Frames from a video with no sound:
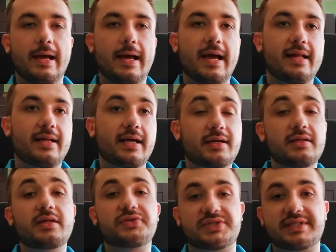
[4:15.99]
And I
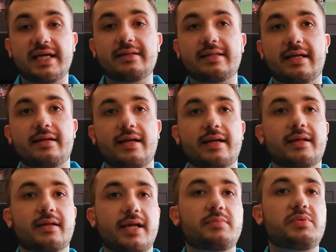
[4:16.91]
can understand that and I
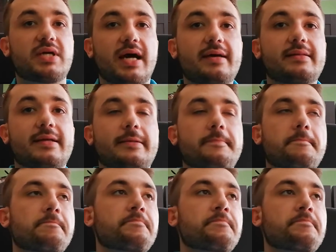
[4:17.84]
can get behind that.